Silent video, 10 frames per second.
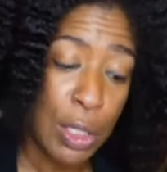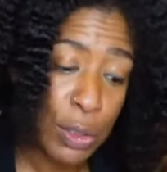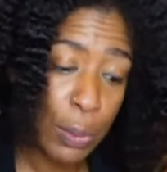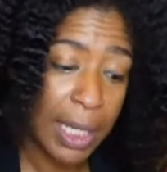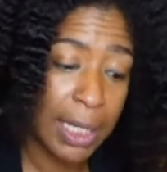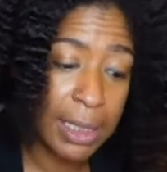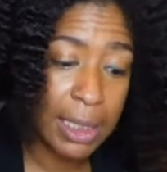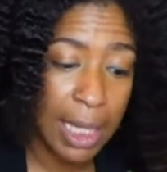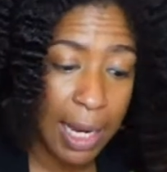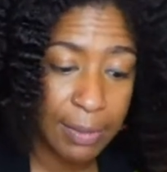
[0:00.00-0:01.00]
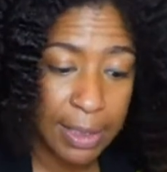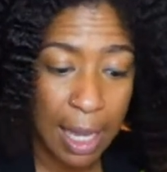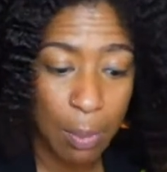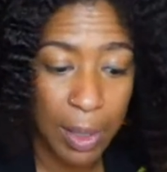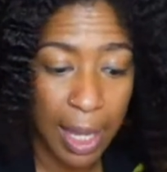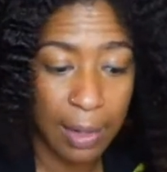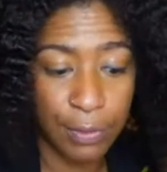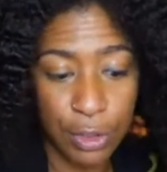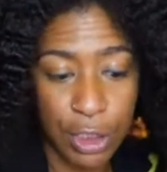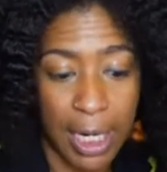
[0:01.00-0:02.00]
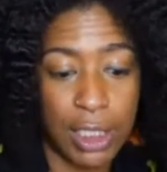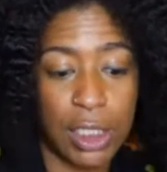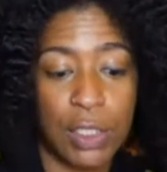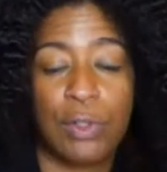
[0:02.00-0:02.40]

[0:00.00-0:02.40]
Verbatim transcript: So we get into lifestyle behavior changes